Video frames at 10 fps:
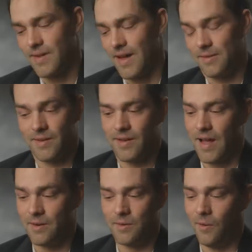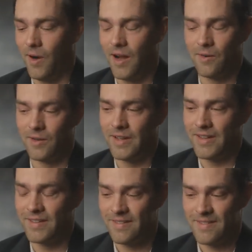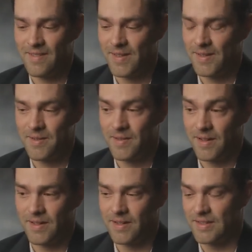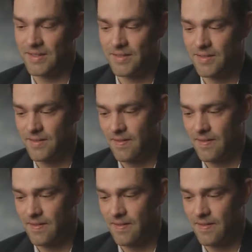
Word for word: I don't know why, really. I just.